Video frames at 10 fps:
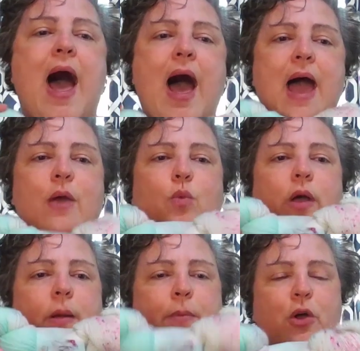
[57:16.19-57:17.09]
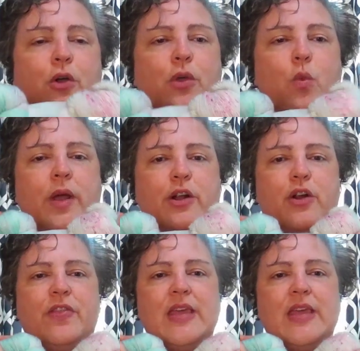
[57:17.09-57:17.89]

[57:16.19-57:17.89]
I will pull the winner